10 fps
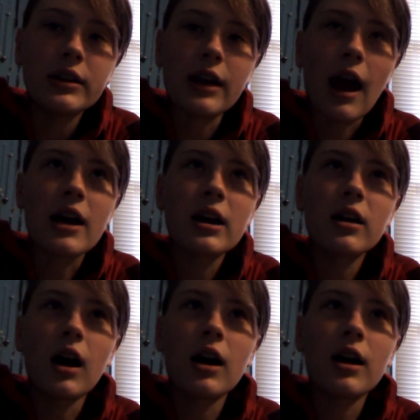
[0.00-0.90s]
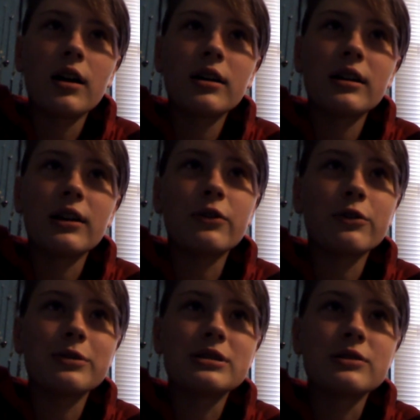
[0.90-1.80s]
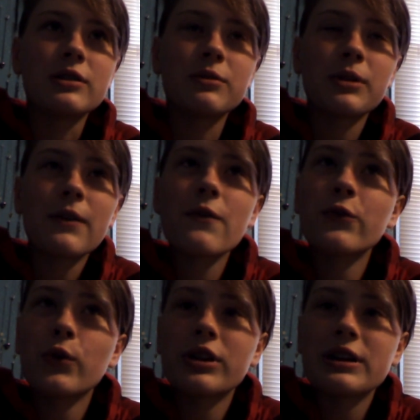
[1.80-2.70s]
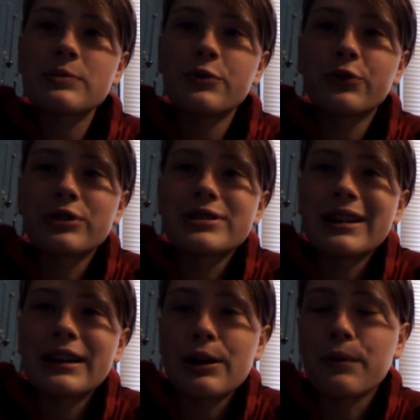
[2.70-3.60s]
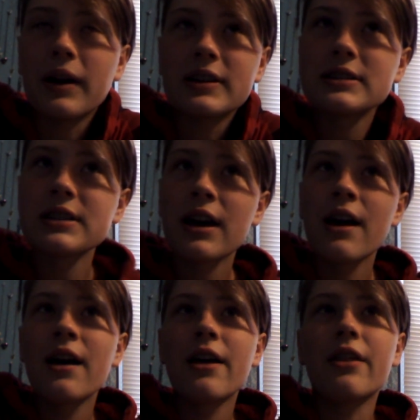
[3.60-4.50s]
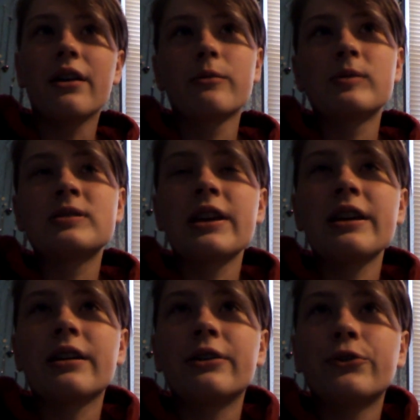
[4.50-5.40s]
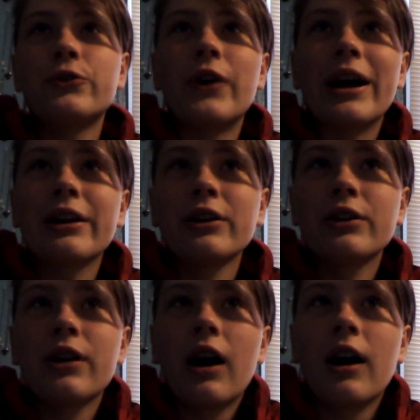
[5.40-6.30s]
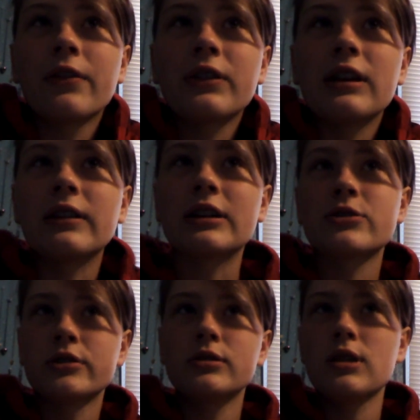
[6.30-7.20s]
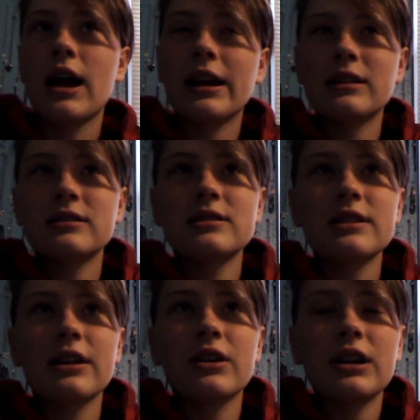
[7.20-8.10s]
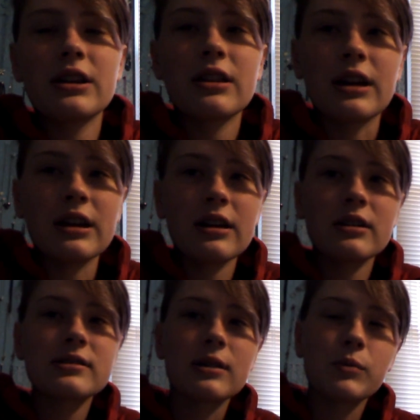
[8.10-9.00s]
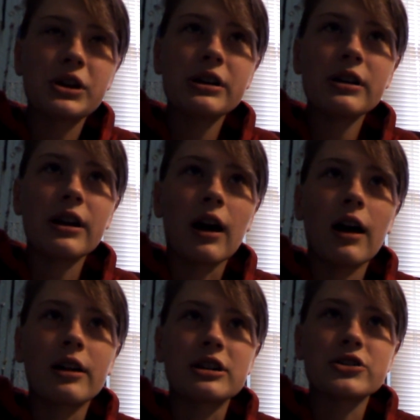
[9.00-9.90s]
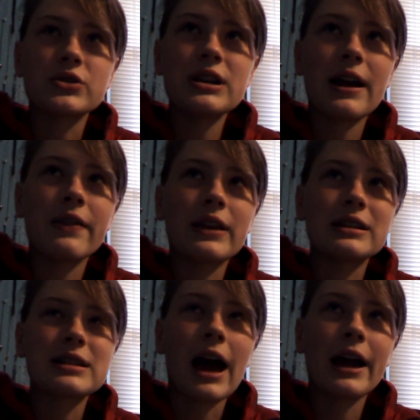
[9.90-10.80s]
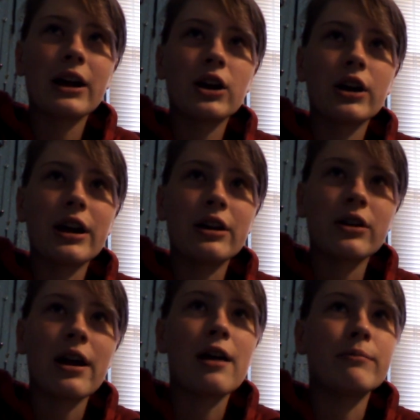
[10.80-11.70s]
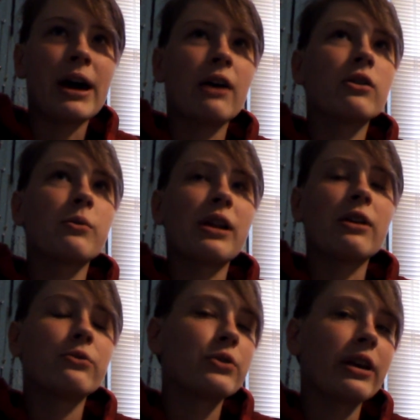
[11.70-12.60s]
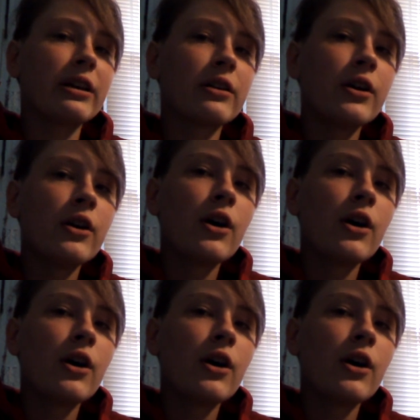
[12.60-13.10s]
yeah, uh, if it was whatever four days before Sunday was, there was like a fire on the electrical lines area thing somewhere on our street, and the entire internet and power went out for like